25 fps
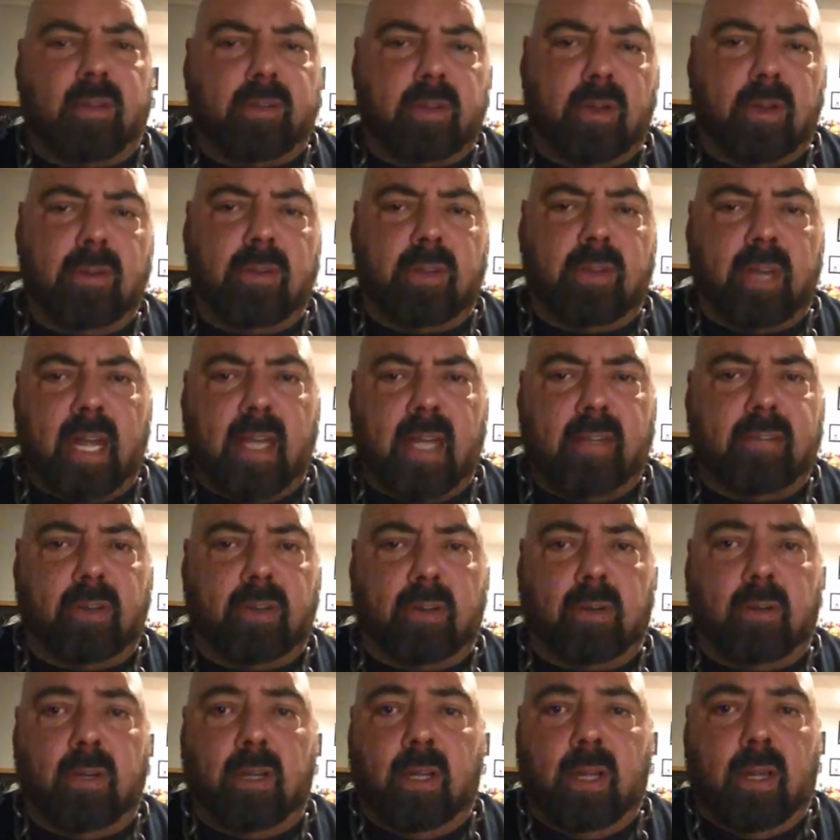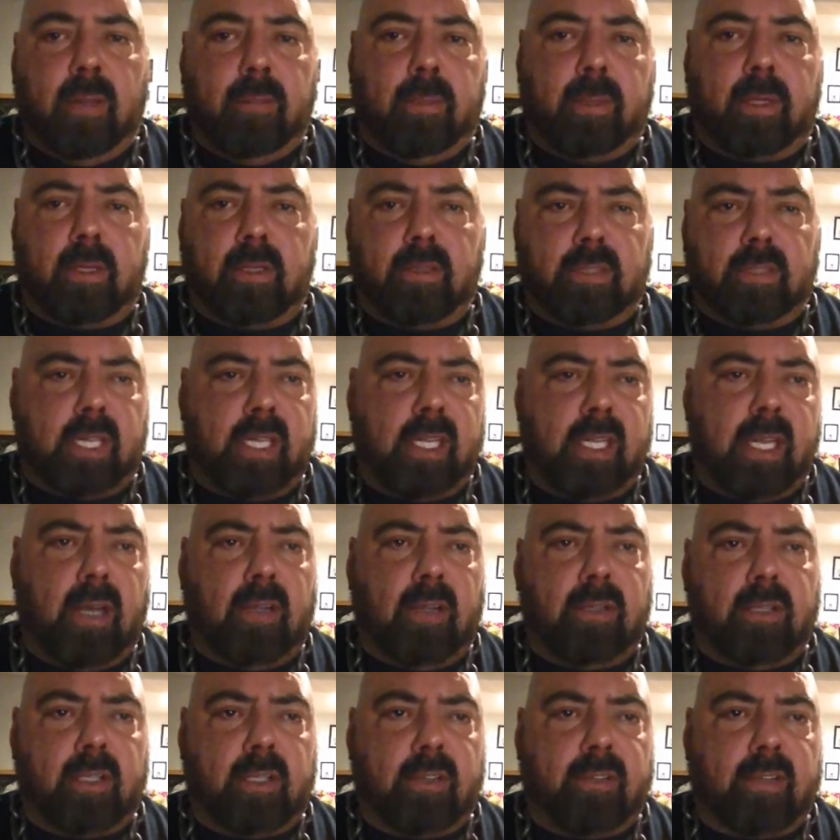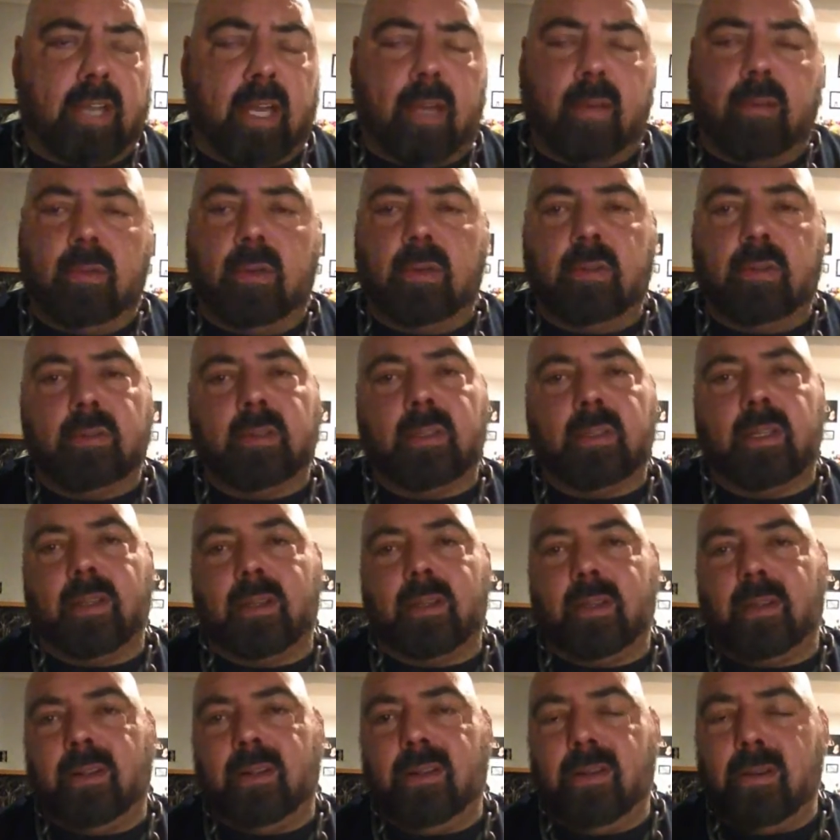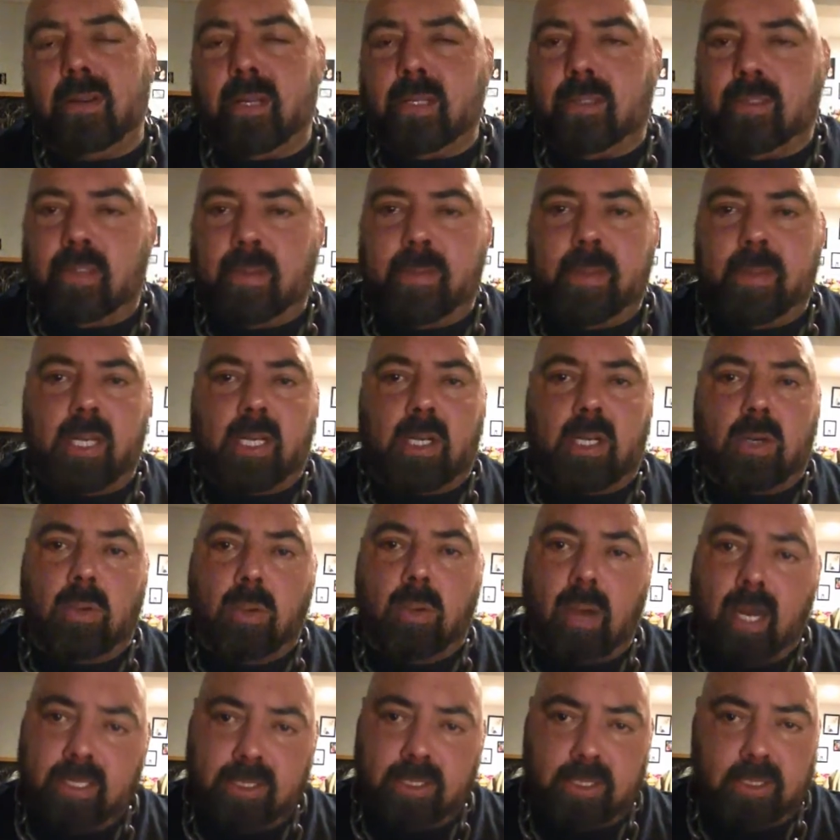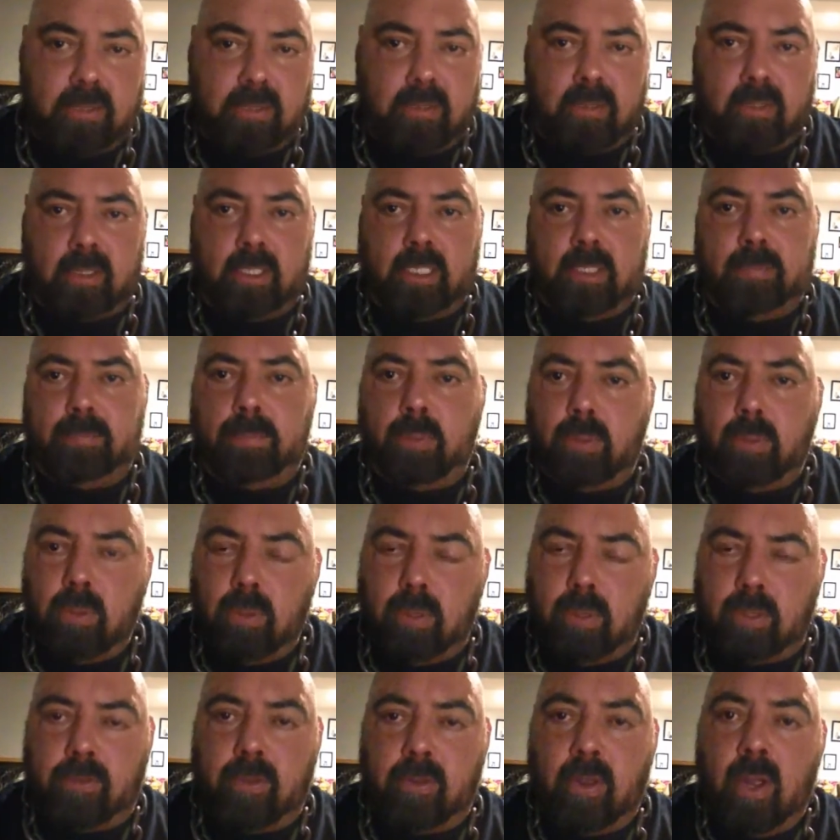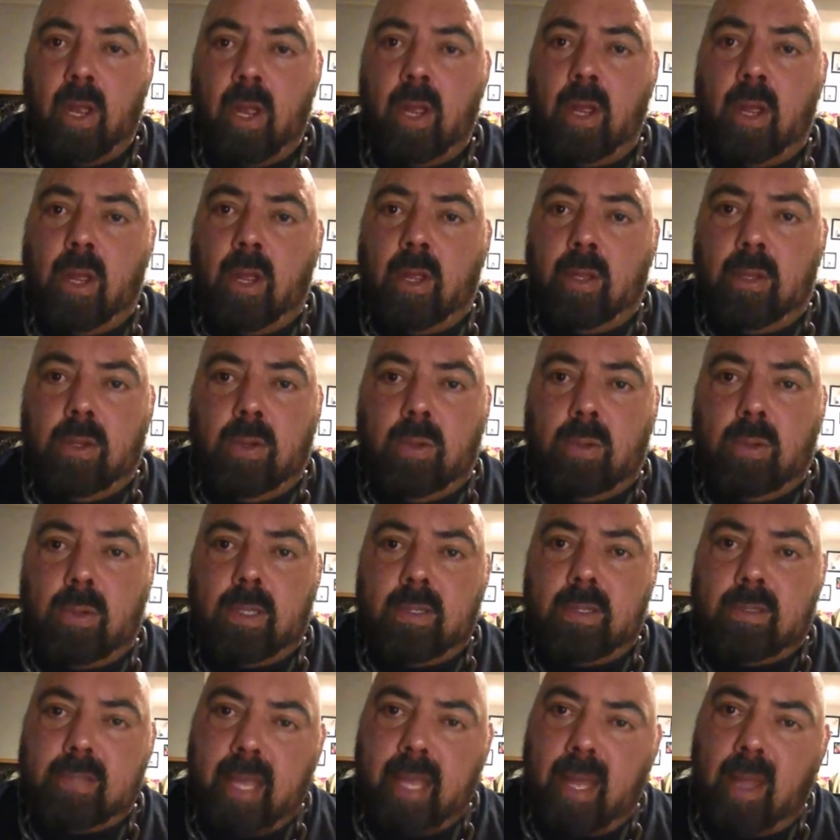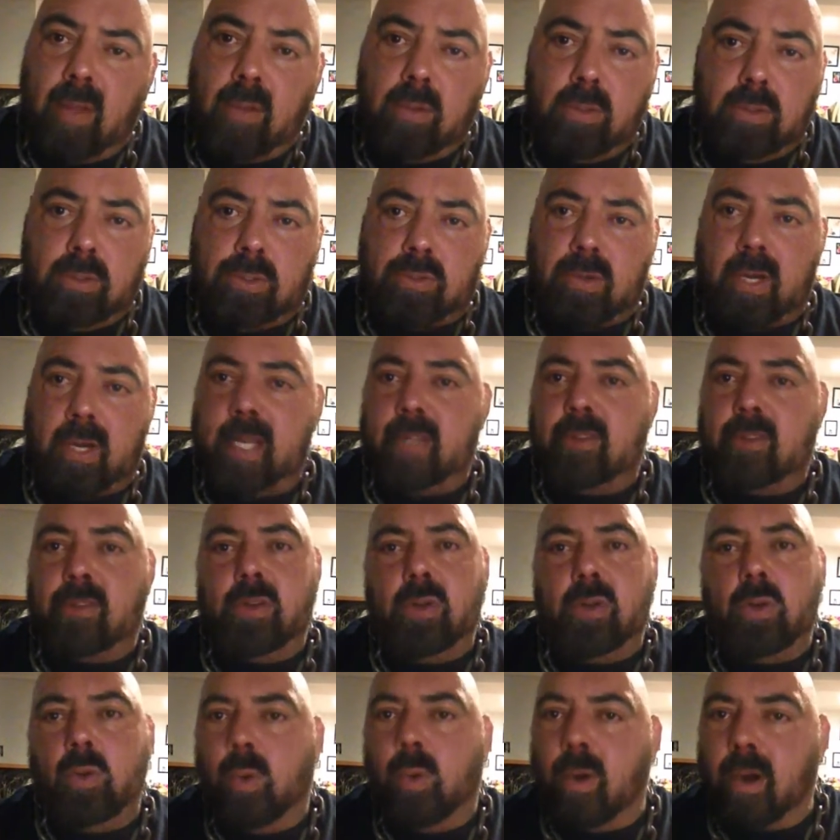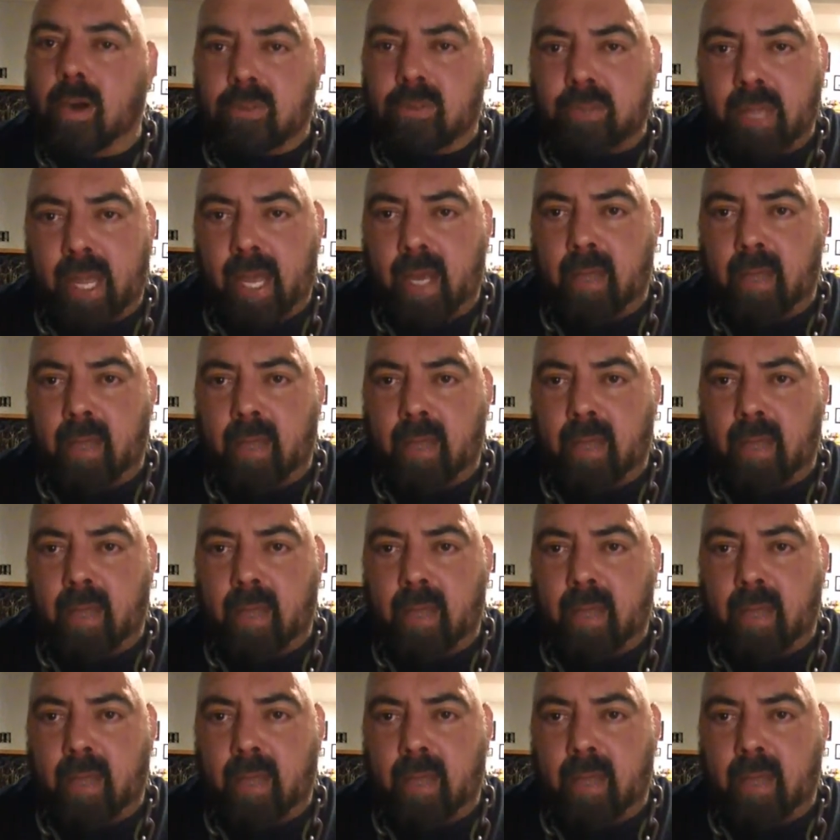Tone's an asshole because he yelled at this guy. Well, look at some of the questions on these boards. You can tell who trains and who works